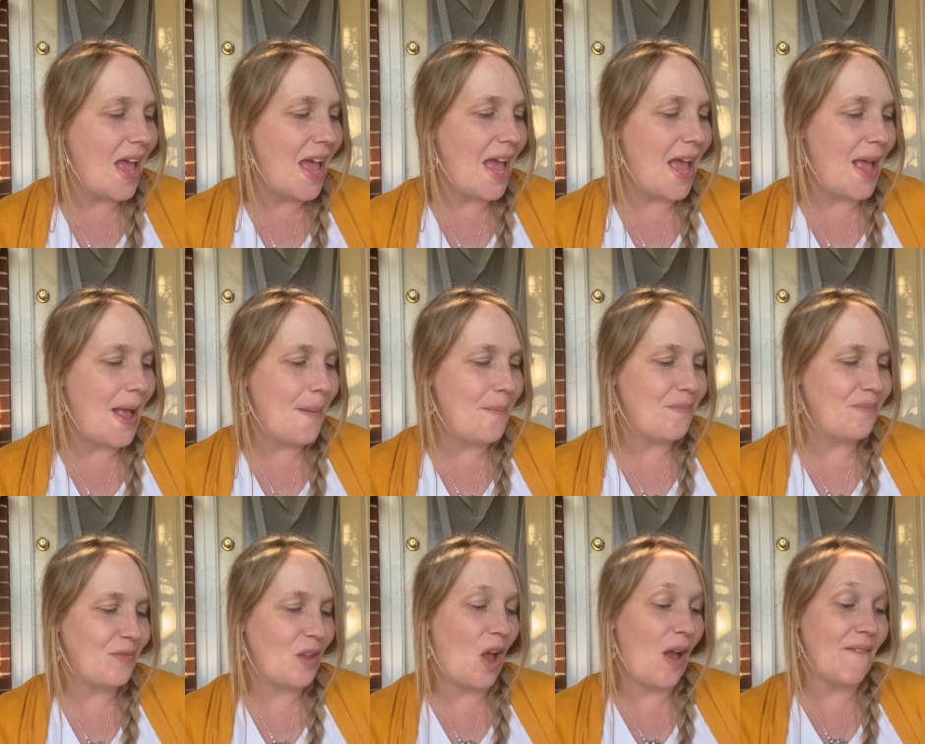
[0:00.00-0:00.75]

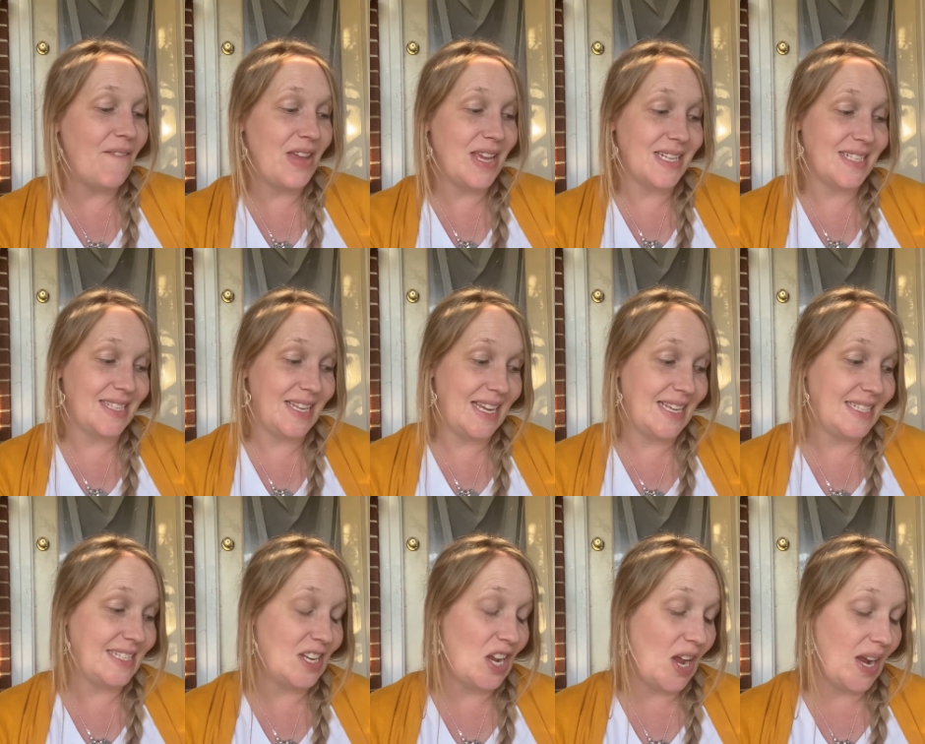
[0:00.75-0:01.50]
Obviously
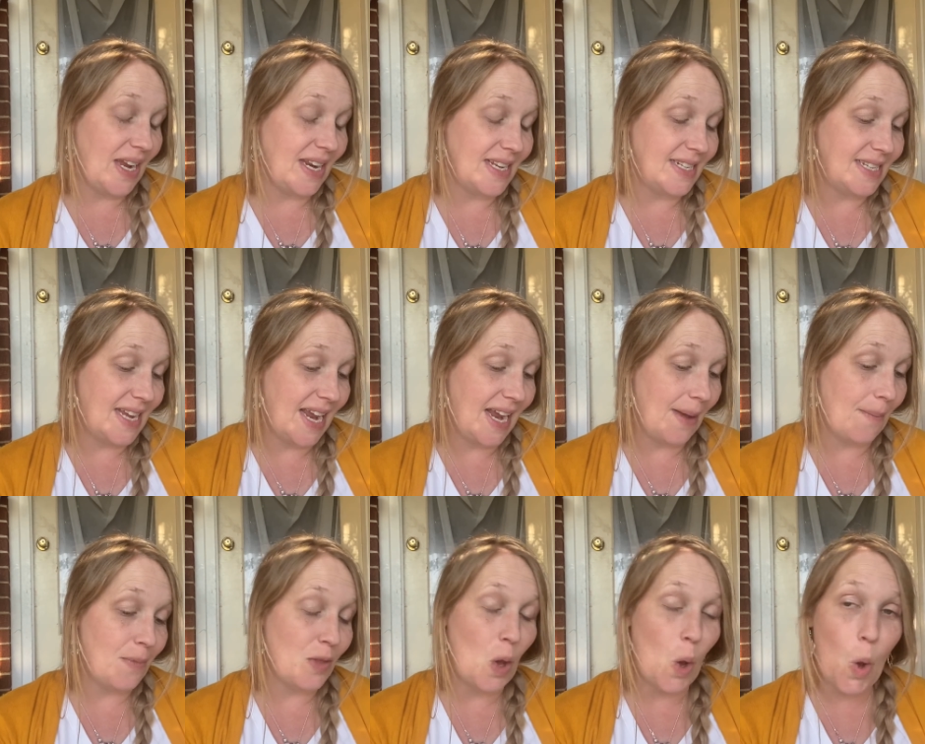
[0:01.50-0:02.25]
it's not going to
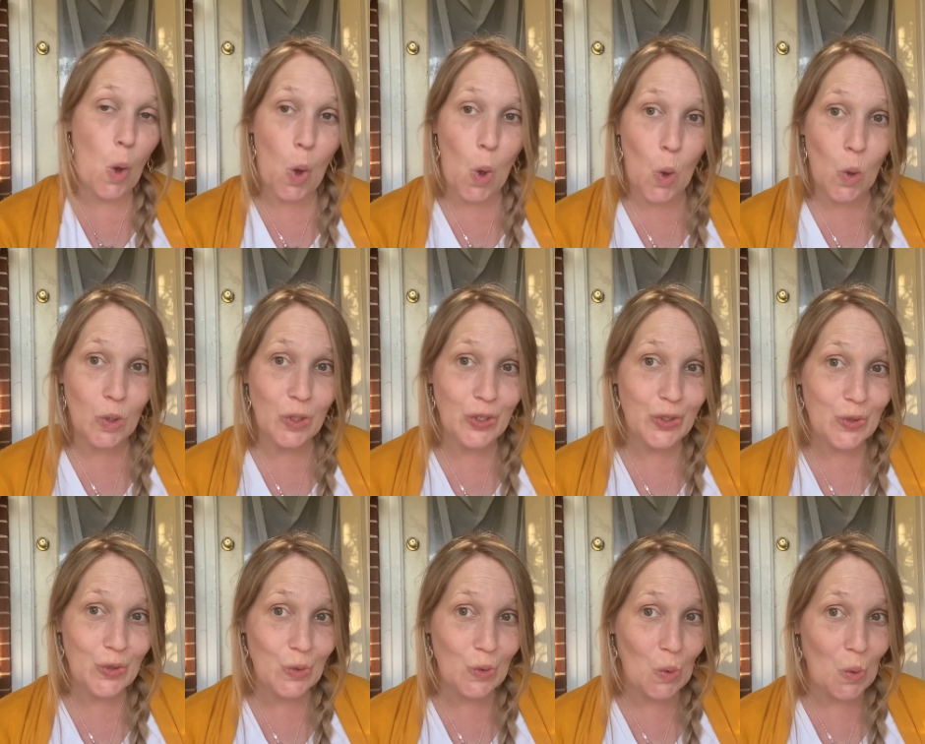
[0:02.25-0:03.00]
take up the whole
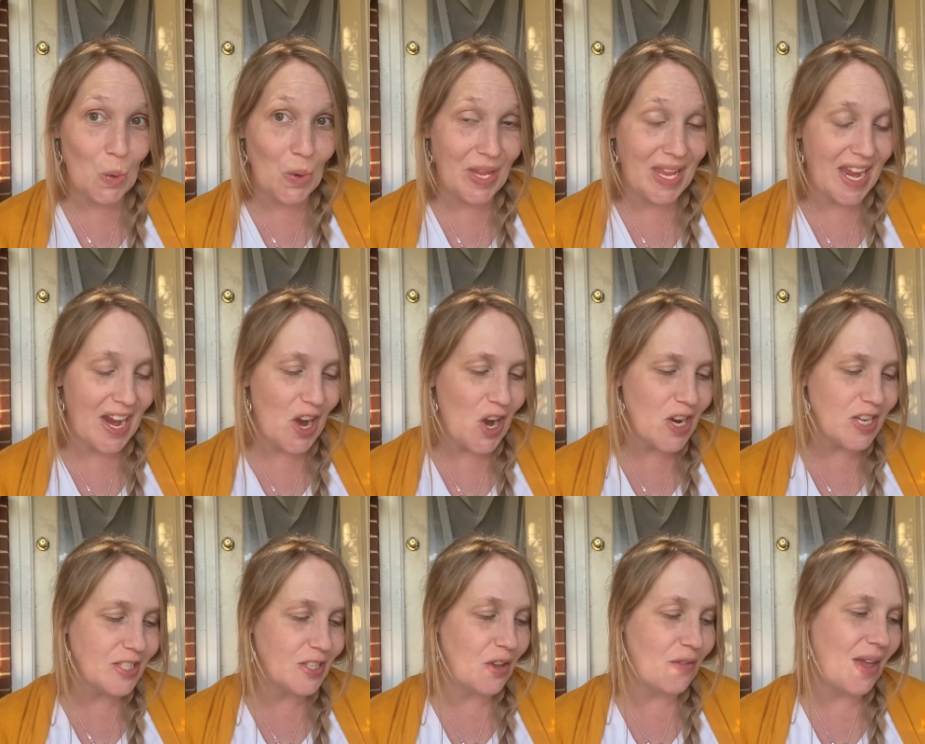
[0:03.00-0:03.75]
school
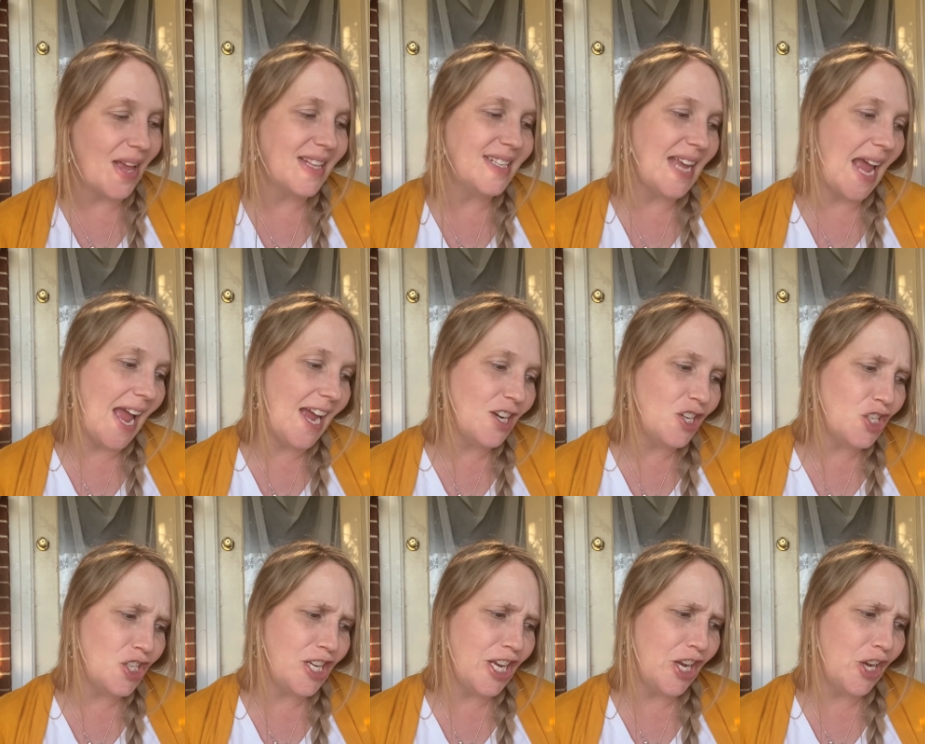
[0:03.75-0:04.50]
year, so that's
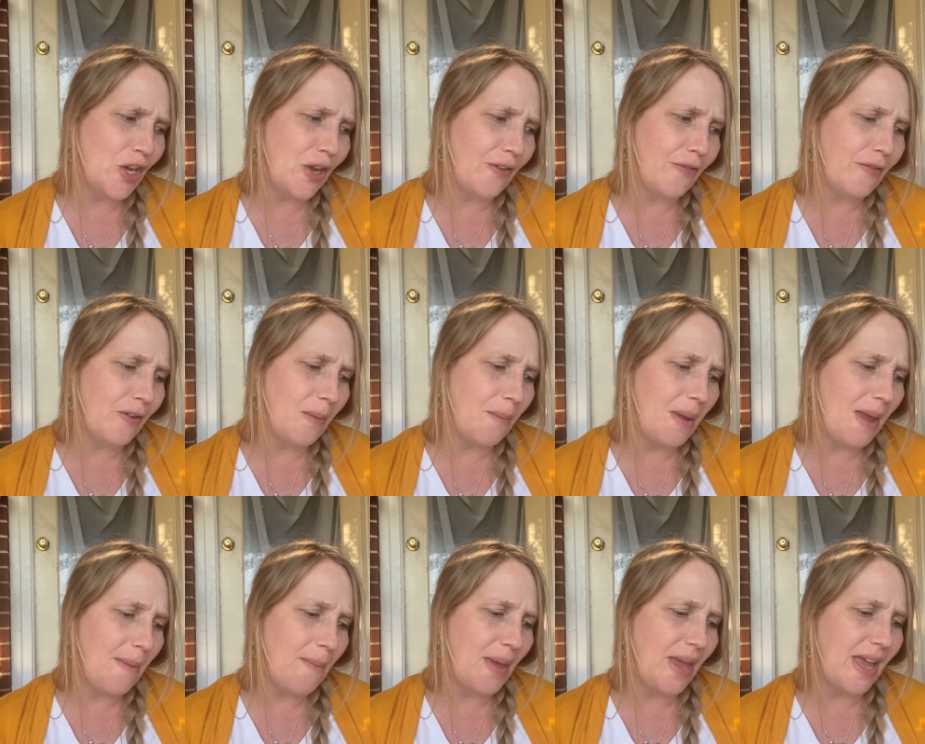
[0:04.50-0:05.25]
actually good for
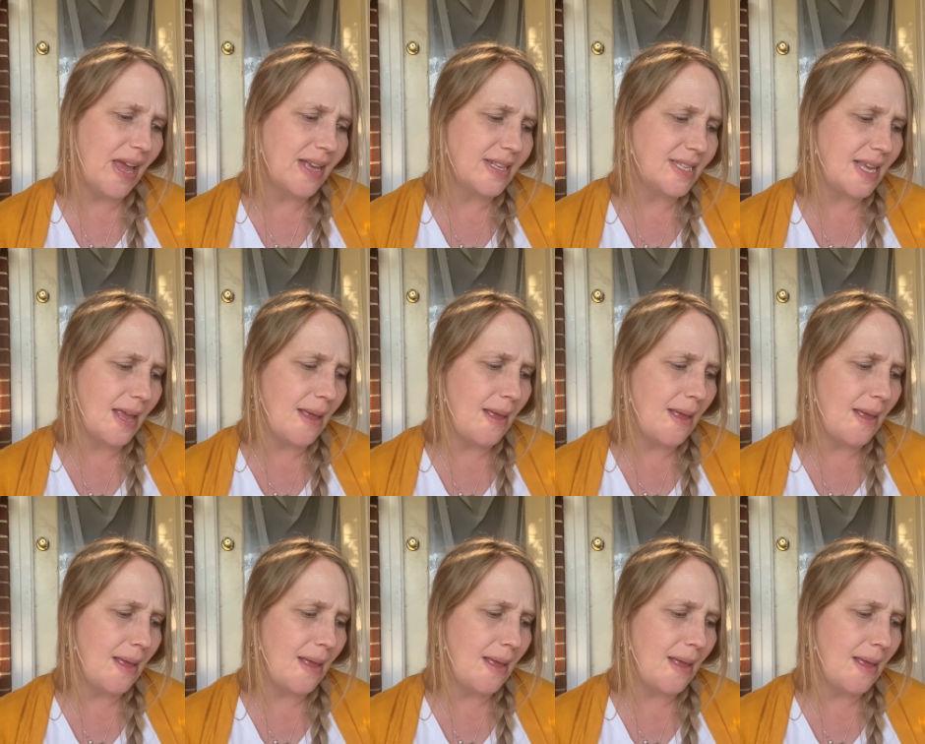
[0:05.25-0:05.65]
me because